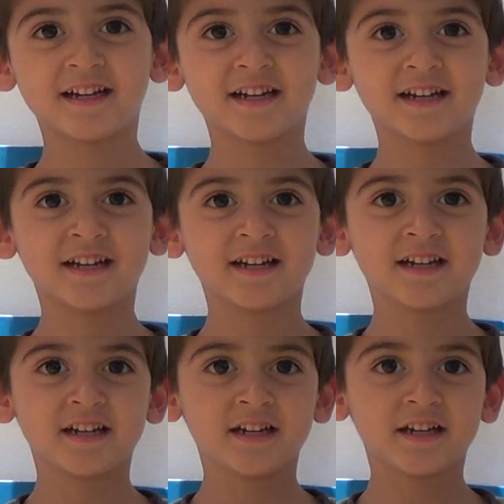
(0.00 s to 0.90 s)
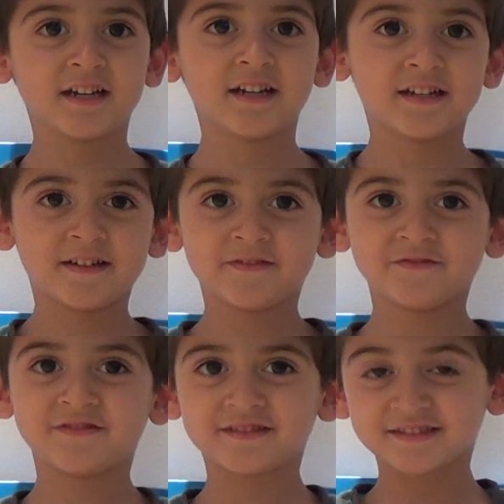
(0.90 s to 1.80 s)
Okay, now can you
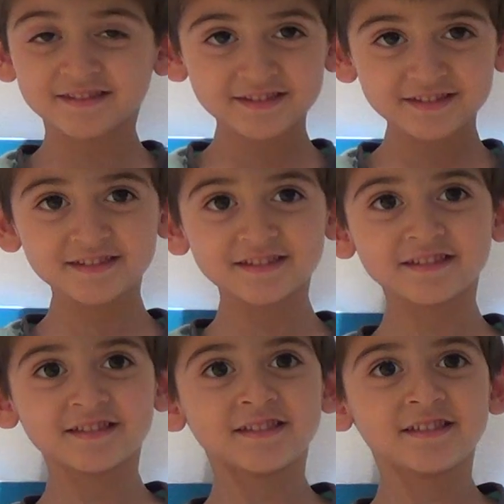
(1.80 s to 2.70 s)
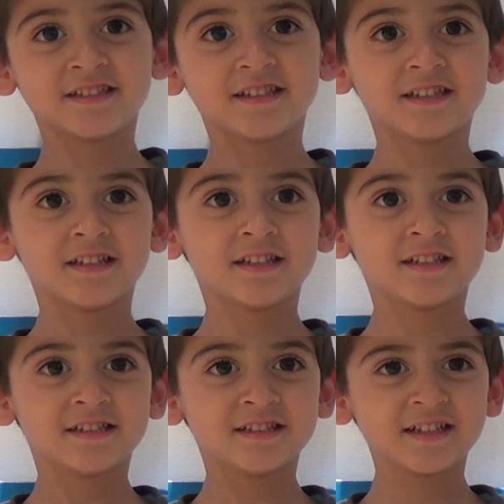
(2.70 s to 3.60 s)
count in sixes?
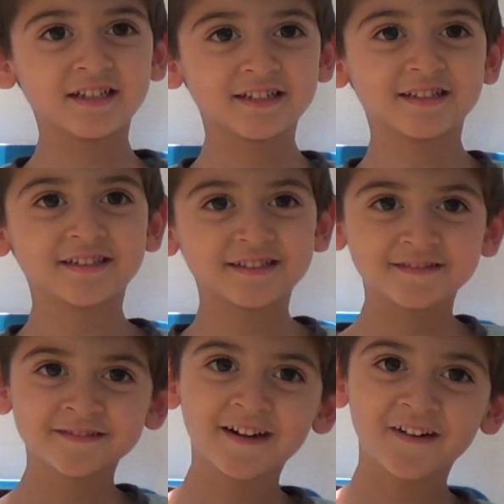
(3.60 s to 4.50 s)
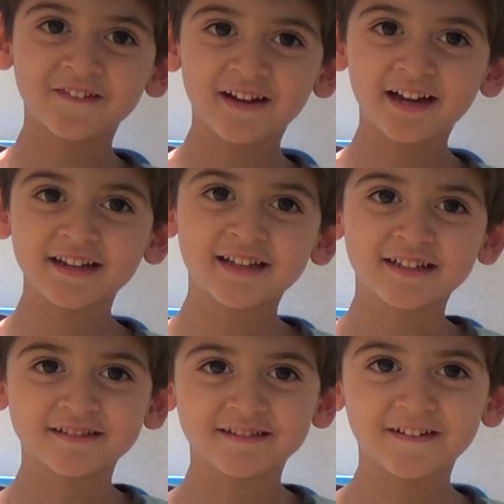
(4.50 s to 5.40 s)
6, 12,
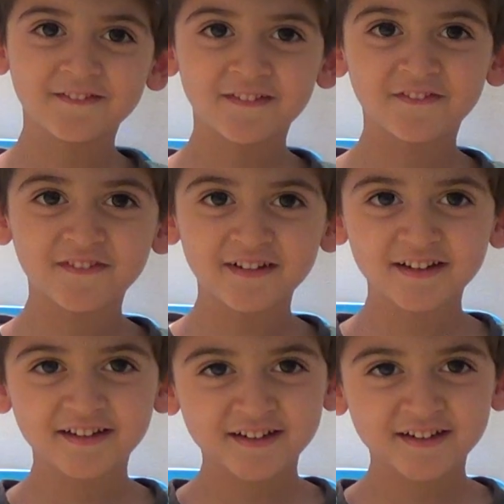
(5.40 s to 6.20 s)
18, 24, 30.